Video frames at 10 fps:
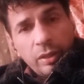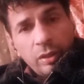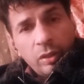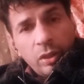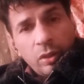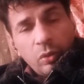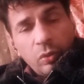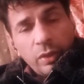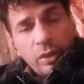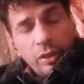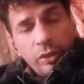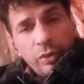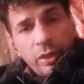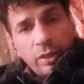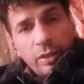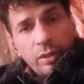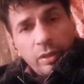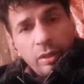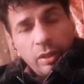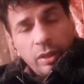No one knew that
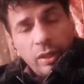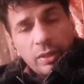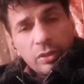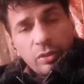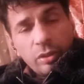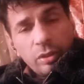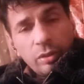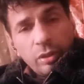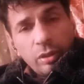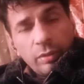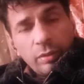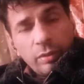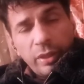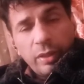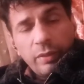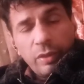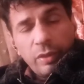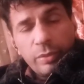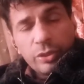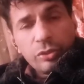glass or mirror will be
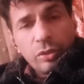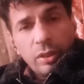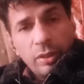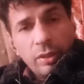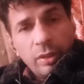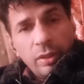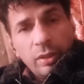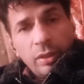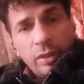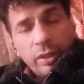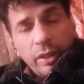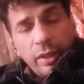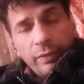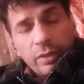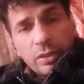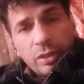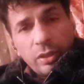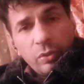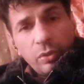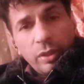stolen. And I will say,
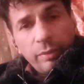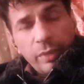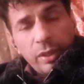okay, mirror